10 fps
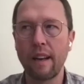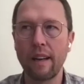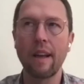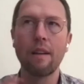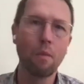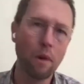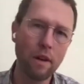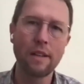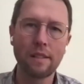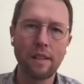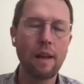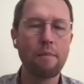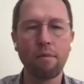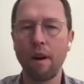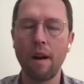kind of where you guys
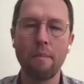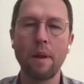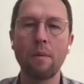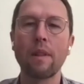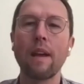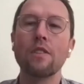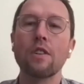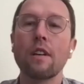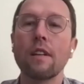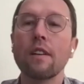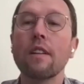came from and what that journey looked